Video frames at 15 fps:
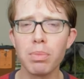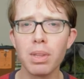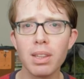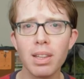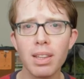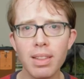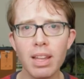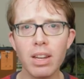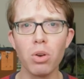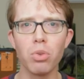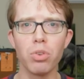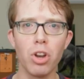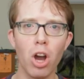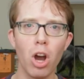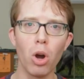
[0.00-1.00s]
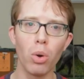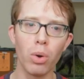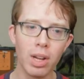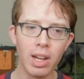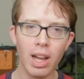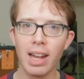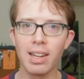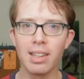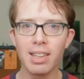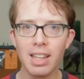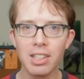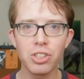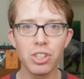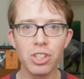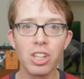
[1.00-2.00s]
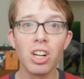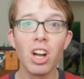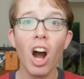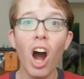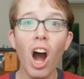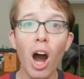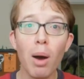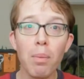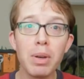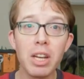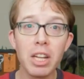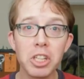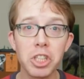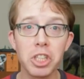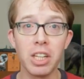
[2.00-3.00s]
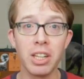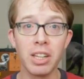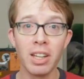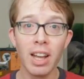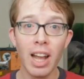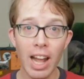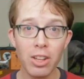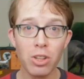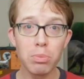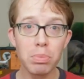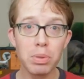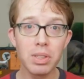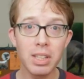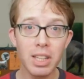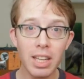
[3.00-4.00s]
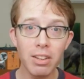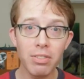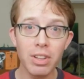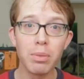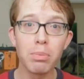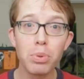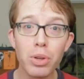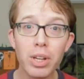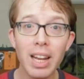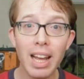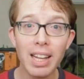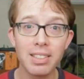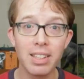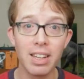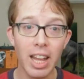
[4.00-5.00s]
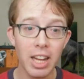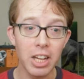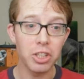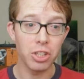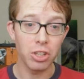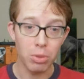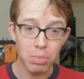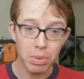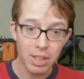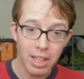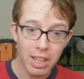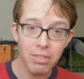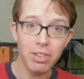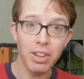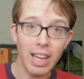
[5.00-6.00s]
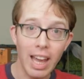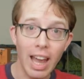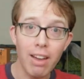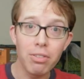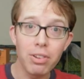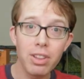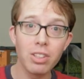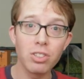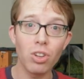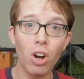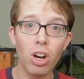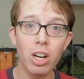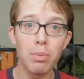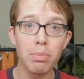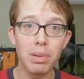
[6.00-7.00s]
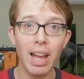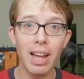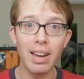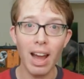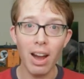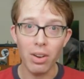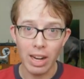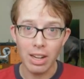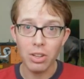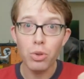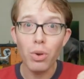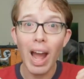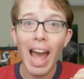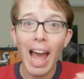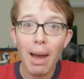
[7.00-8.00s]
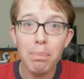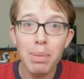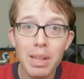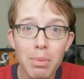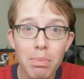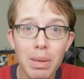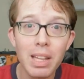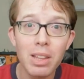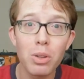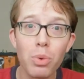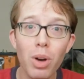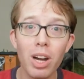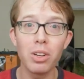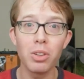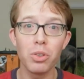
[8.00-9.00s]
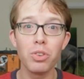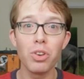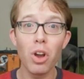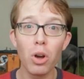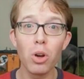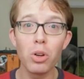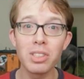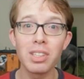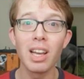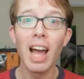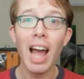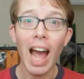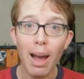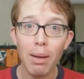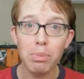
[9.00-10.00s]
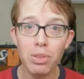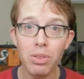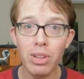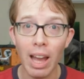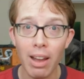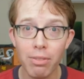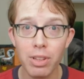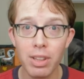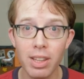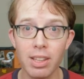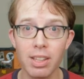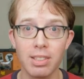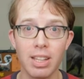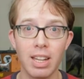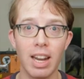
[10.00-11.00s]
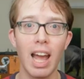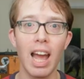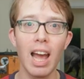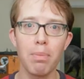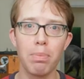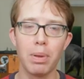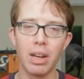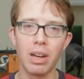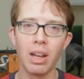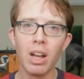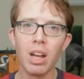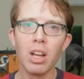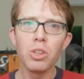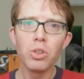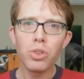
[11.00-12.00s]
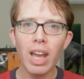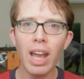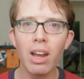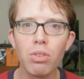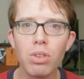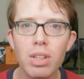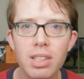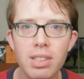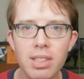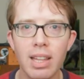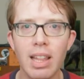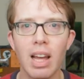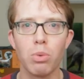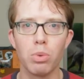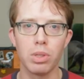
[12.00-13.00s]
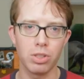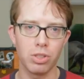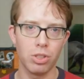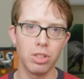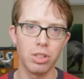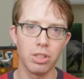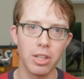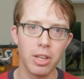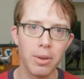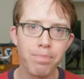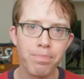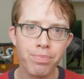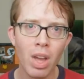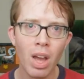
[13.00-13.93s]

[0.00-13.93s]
something that they don't know. And unless you're omniscient and you believe in predestination, you believe like everything's already planned out, and you happen to be the one who knows absolutely everything that's going to happen, you can't really say that with certainty.